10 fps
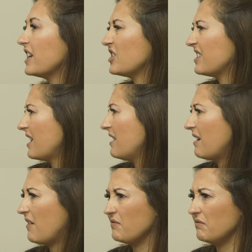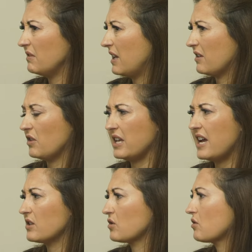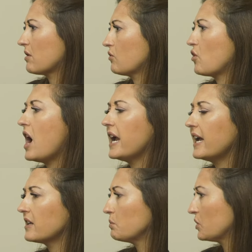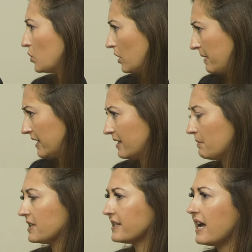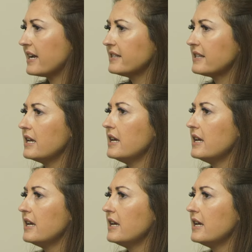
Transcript: They just say, like, the cat's crying out, and we'll talk about some of the signs.